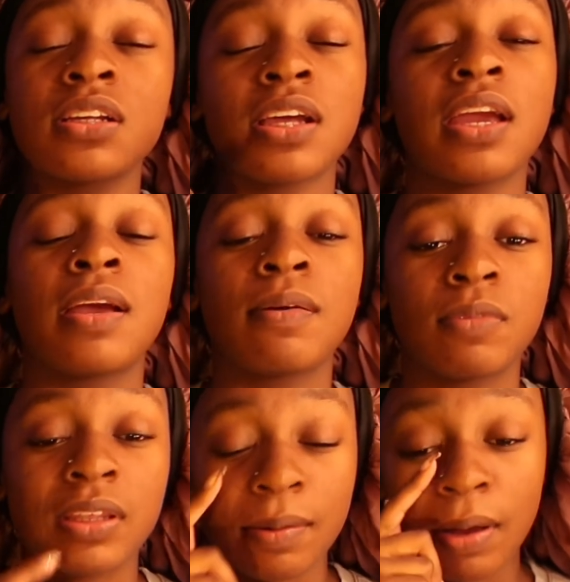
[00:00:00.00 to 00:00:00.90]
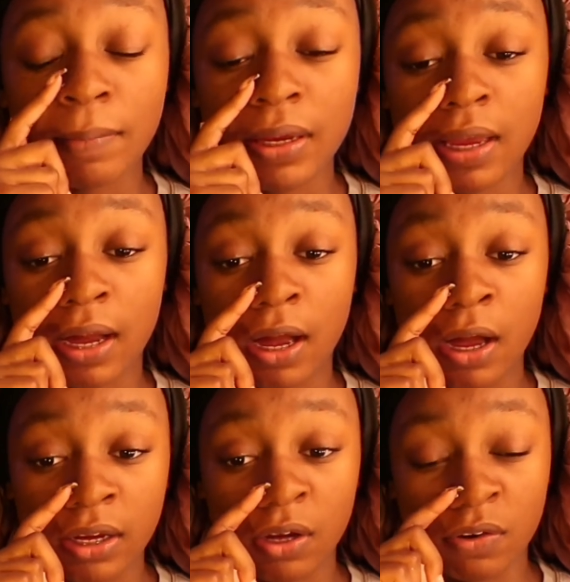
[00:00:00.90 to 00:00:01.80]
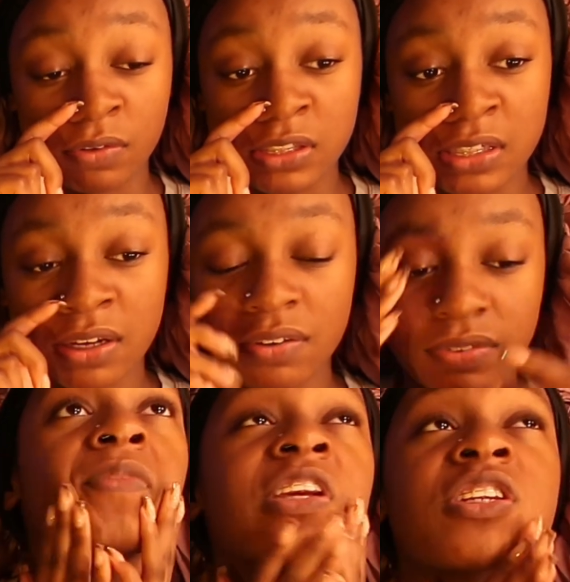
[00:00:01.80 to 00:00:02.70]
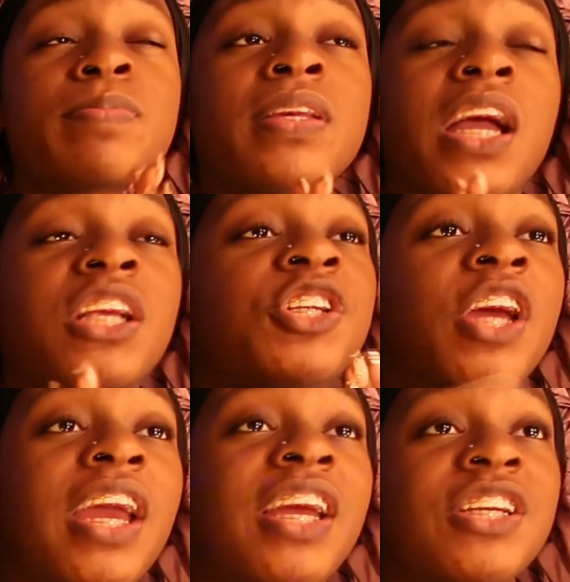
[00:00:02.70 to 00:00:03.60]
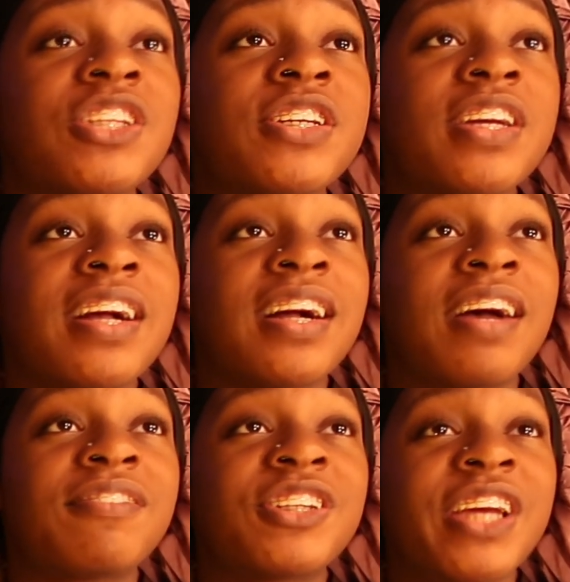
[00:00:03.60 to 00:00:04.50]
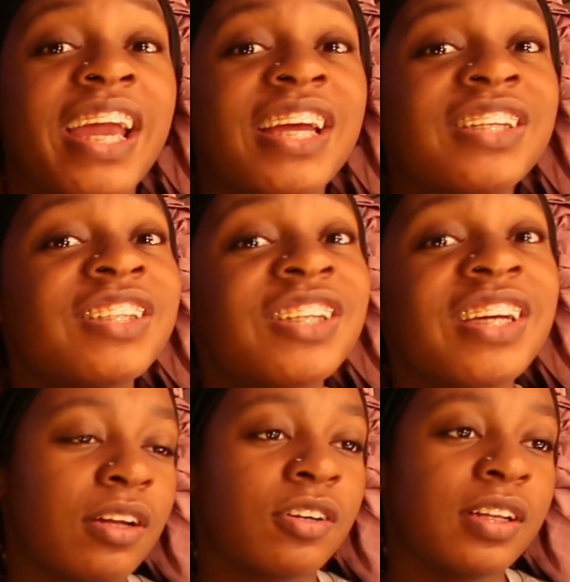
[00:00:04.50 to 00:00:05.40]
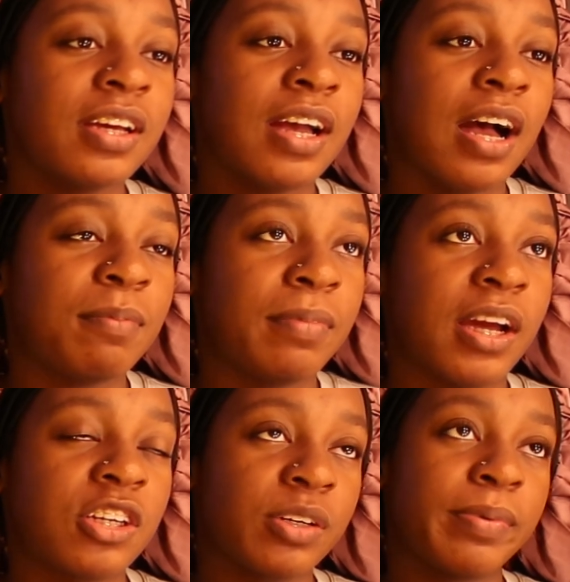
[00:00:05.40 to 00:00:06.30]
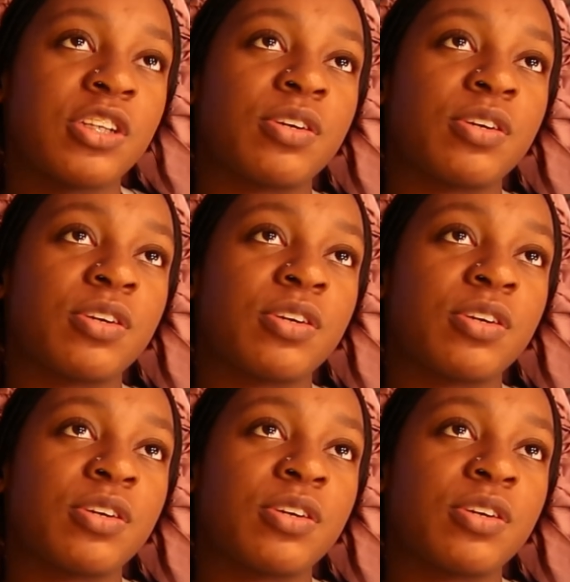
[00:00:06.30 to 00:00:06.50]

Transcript: of the day, one thing about me, like I get over stuff. It's just been like change after change. Literally, I'm actually being